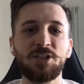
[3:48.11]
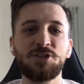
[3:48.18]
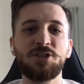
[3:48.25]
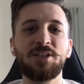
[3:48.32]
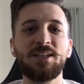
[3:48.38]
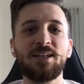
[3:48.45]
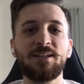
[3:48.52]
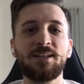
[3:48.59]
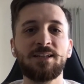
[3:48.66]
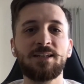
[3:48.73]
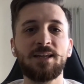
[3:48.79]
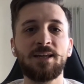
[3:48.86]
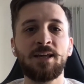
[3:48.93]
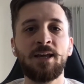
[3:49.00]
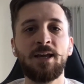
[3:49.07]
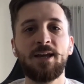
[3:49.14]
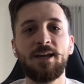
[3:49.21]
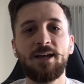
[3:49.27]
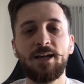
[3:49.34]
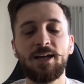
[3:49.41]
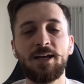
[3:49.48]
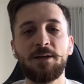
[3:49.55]
engineering
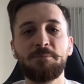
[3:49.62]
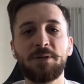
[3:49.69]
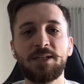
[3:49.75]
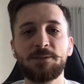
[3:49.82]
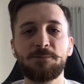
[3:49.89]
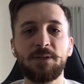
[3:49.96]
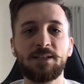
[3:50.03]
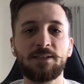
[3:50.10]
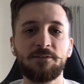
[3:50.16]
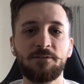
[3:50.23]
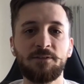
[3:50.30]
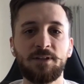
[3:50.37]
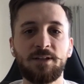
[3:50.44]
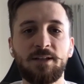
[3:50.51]
perspective.